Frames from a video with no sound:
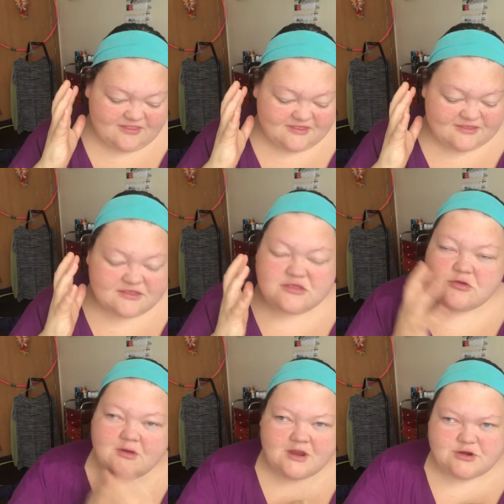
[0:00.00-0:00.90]
that's
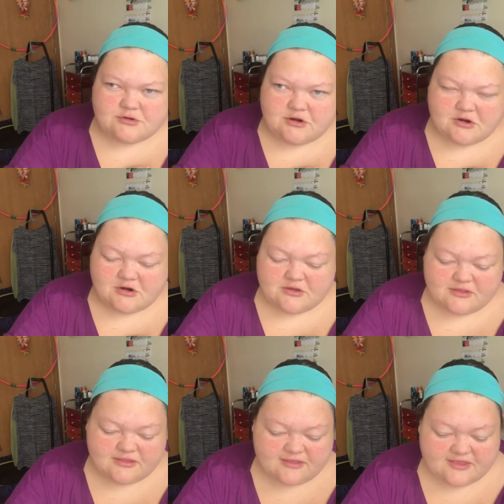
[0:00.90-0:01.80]
200
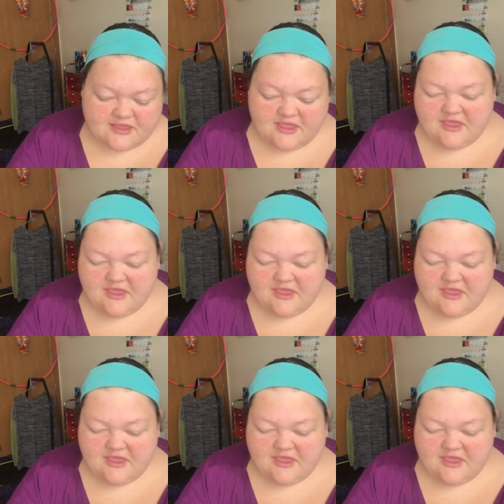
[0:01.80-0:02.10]
hertz,